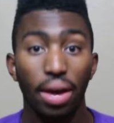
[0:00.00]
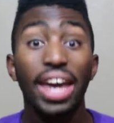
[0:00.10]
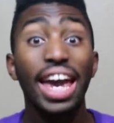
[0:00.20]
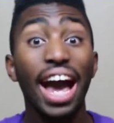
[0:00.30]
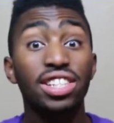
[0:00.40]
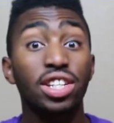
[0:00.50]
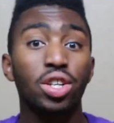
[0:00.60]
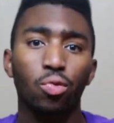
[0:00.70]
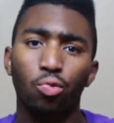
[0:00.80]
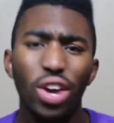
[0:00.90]
Hey guys, it's
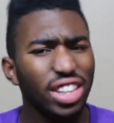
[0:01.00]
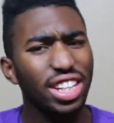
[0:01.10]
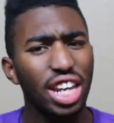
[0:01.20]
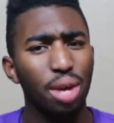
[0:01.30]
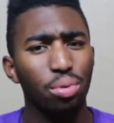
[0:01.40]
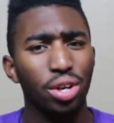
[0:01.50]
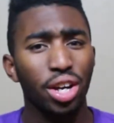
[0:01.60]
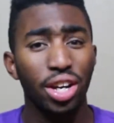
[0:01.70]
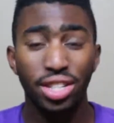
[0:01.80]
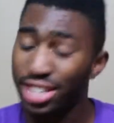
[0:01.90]
your friendly
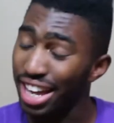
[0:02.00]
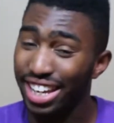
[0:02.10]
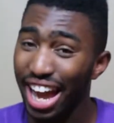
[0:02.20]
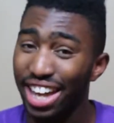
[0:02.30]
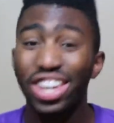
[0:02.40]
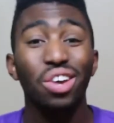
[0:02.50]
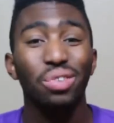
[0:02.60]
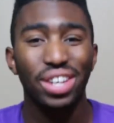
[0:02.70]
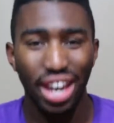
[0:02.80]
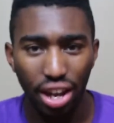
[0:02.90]
neighborhood tech guy
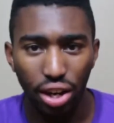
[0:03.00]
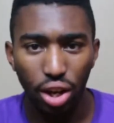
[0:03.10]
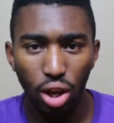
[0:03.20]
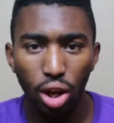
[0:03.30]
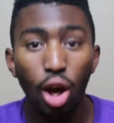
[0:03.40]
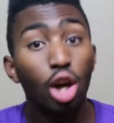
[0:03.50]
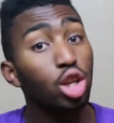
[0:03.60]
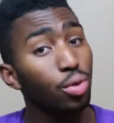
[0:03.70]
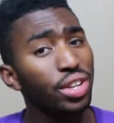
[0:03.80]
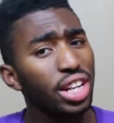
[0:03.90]
here again.
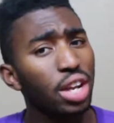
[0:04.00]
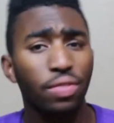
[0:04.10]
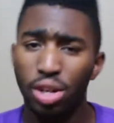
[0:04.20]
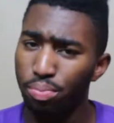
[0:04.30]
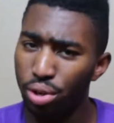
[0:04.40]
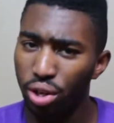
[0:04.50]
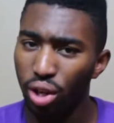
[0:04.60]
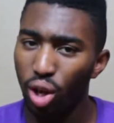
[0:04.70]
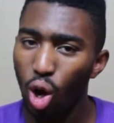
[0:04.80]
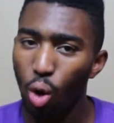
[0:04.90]
You're in need of a
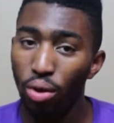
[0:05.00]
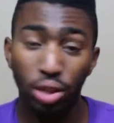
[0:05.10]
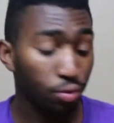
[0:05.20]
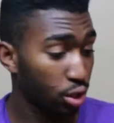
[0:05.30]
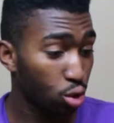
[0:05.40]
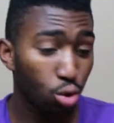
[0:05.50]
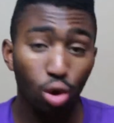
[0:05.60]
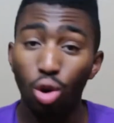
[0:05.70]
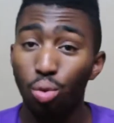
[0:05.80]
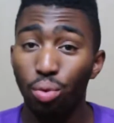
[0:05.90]
computer, whether for
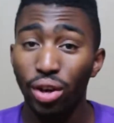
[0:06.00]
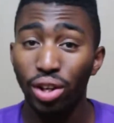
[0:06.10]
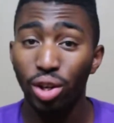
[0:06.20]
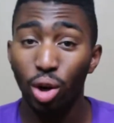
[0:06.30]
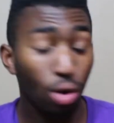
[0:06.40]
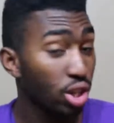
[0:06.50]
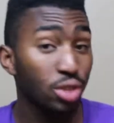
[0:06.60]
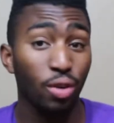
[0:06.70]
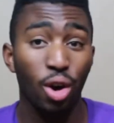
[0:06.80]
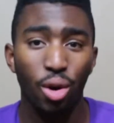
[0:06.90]
school, work, or
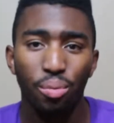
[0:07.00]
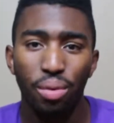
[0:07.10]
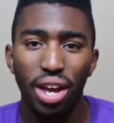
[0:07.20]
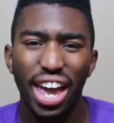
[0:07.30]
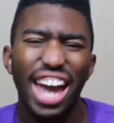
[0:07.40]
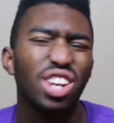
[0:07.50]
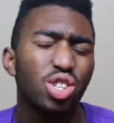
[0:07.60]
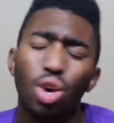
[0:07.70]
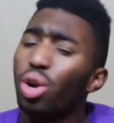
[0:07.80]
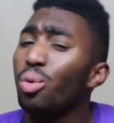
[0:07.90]
just for home, and
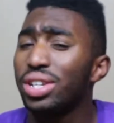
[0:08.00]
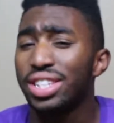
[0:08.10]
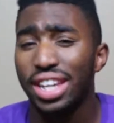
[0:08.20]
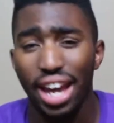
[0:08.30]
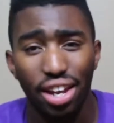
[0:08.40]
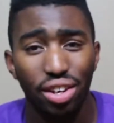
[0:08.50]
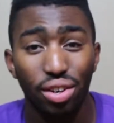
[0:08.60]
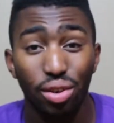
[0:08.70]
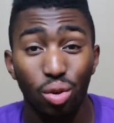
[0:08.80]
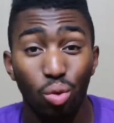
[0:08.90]
you don't know what to get.
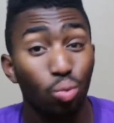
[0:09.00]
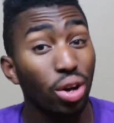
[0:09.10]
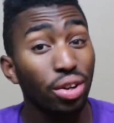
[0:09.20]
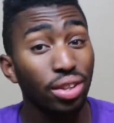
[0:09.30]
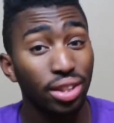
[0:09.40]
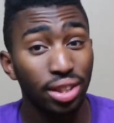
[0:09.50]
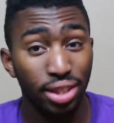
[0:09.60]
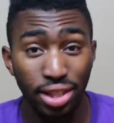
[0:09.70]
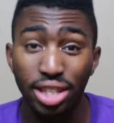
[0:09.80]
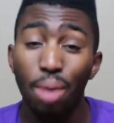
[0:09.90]
Well,
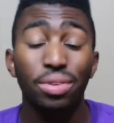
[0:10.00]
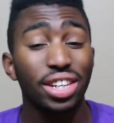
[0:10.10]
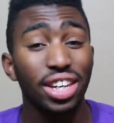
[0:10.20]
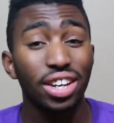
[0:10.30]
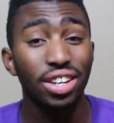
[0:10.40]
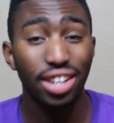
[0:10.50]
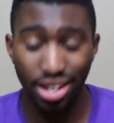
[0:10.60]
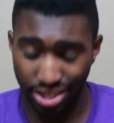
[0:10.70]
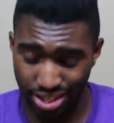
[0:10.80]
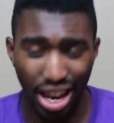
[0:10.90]
this time of the year
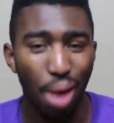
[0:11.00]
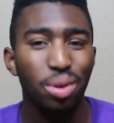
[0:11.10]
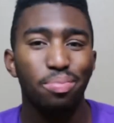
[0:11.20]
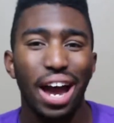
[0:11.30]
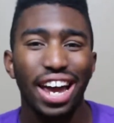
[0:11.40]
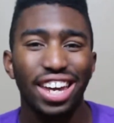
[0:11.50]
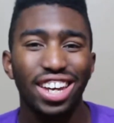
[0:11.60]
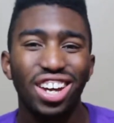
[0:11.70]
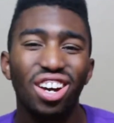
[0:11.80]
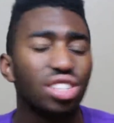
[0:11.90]
is the time to buy.
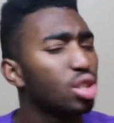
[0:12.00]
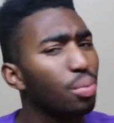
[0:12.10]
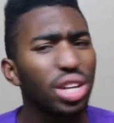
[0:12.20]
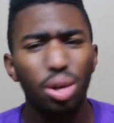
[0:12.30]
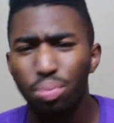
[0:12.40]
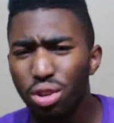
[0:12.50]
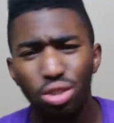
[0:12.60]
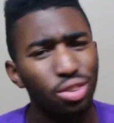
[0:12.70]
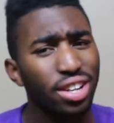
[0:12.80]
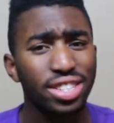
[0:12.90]
So many
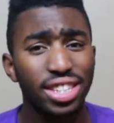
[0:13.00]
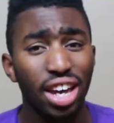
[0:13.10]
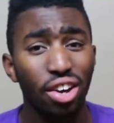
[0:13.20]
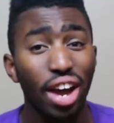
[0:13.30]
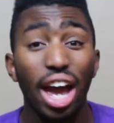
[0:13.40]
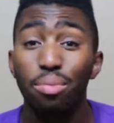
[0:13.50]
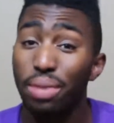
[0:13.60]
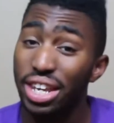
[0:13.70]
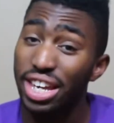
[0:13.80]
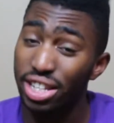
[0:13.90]
computers are on sale, and
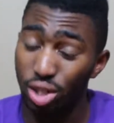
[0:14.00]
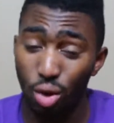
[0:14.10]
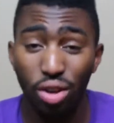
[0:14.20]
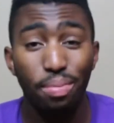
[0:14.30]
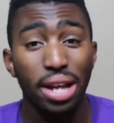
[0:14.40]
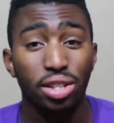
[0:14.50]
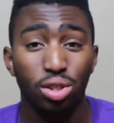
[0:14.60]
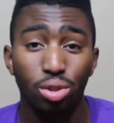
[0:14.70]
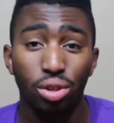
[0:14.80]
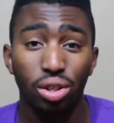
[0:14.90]
many kids are going back to
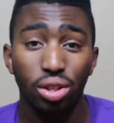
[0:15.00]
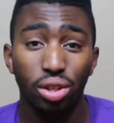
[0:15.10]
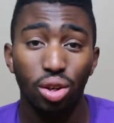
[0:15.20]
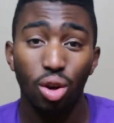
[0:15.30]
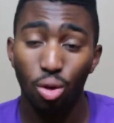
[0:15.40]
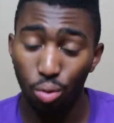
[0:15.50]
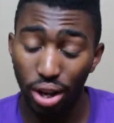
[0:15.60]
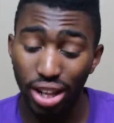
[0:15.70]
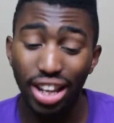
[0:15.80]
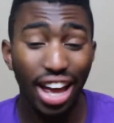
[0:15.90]
school.
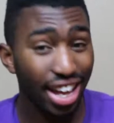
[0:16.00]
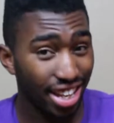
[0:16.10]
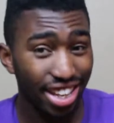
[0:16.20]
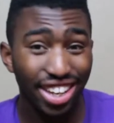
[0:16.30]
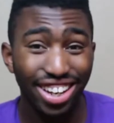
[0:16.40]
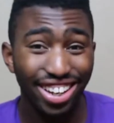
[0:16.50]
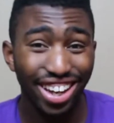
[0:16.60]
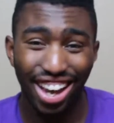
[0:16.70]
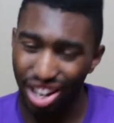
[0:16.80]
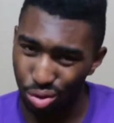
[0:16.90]
Well, I hear you,
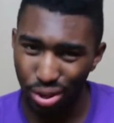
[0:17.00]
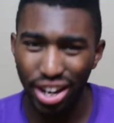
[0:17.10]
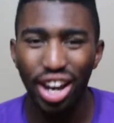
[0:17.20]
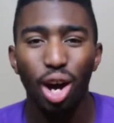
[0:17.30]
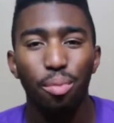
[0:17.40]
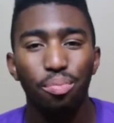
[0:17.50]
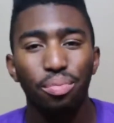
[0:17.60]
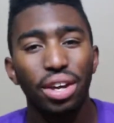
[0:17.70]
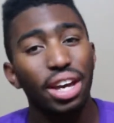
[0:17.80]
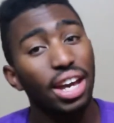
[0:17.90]
and I want to help.
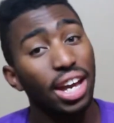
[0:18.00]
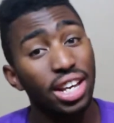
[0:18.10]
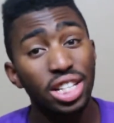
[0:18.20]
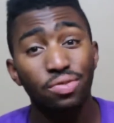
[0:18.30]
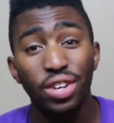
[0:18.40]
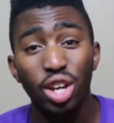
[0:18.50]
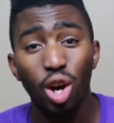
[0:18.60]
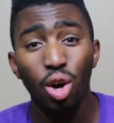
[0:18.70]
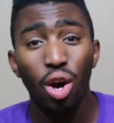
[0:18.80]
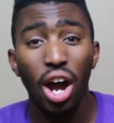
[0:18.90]
In this
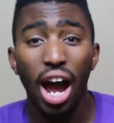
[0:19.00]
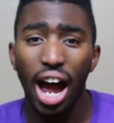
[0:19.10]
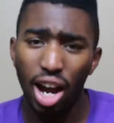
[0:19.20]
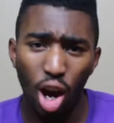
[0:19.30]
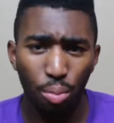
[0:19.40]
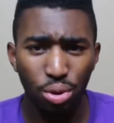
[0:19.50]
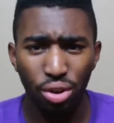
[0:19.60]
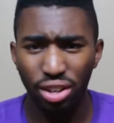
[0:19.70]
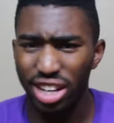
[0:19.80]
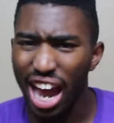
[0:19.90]
video, I'll help you
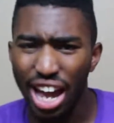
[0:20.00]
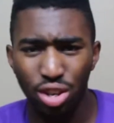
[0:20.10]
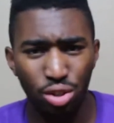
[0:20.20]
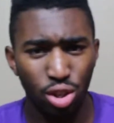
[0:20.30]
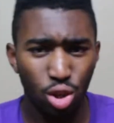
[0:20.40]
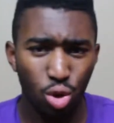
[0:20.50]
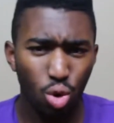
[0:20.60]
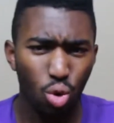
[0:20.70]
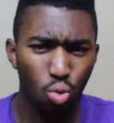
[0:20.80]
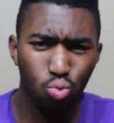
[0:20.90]
on guiding you
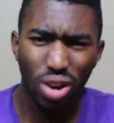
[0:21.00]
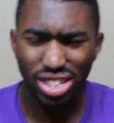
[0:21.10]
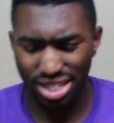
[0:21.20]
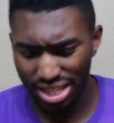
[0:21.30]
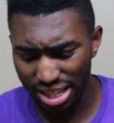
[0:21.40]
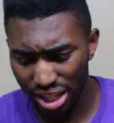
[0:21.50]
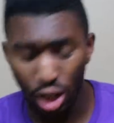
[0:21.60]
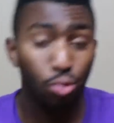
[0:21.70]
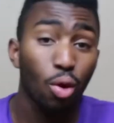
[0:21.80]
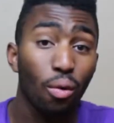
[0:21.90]
what to
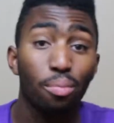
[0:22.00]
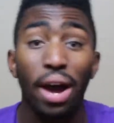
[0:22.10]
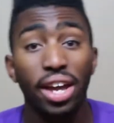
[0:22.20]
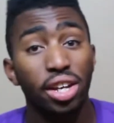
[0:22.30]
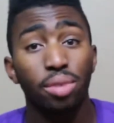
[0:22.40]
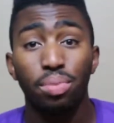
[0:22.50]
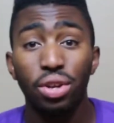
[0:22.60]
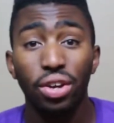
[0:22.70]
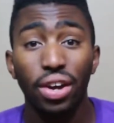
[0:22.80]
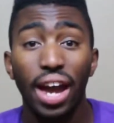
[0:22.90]
look for when buying a
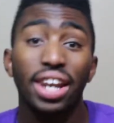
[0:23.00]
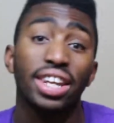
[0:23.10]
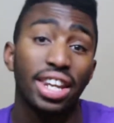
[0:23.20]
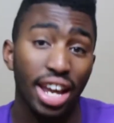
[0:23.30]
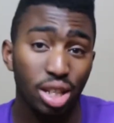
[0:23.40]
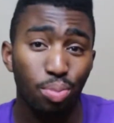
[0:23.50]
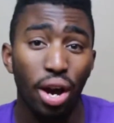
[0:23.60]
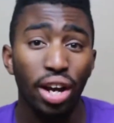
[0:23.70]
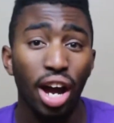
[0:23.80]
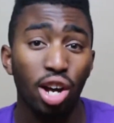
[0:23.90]
computer, and in the next
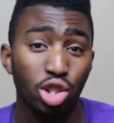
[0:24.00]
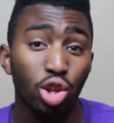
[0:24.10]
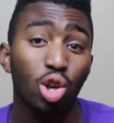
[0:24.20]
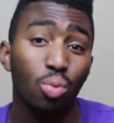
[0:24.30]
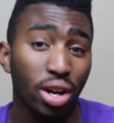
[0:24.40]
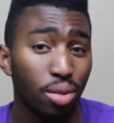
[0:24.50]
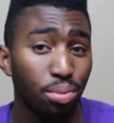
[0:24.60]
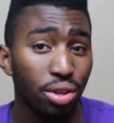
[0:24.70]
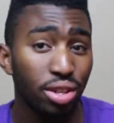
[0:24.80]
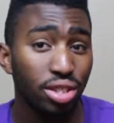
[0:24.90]
part, I'll show you what
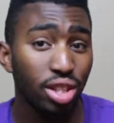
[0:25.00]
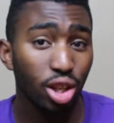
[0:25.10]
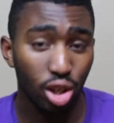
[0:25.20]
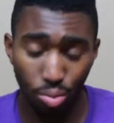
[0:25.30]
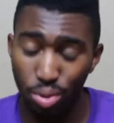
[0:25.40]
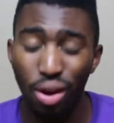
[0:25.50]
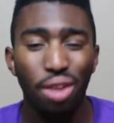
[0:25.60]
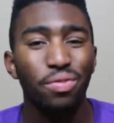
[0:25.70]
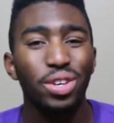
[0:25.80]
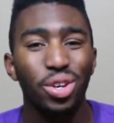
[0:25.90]
computers could be
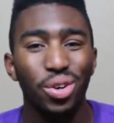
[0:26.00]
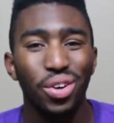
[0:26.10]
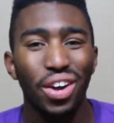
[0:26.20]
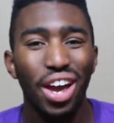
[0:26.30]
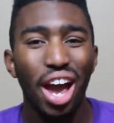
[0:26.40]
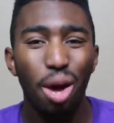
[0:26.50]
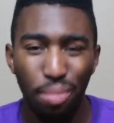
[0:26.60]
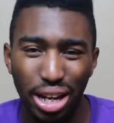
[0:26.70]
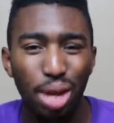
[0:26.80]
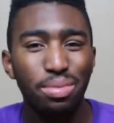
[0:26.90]
right for you.
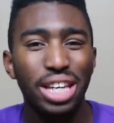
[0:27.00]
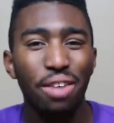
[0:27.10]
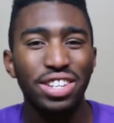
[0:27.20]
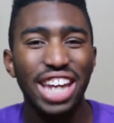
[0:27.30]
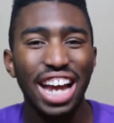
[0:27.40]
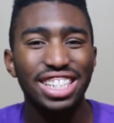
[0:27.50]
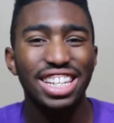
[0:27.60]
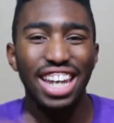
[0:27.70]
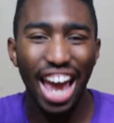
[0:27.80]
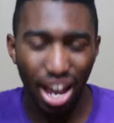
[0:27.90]
My name is Kevin
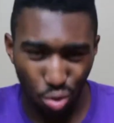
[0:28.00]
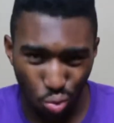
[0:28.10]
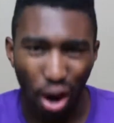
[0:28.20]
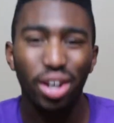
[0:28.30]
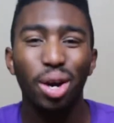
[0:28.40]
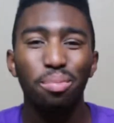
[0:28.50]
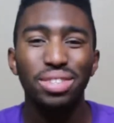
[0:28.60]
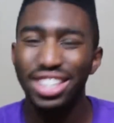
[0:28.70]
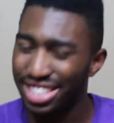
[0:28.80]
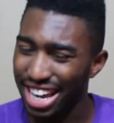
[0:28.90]
Jackson, and
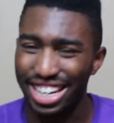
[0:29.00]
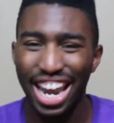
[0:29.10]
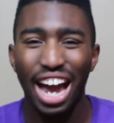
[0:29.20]
welcome to Tech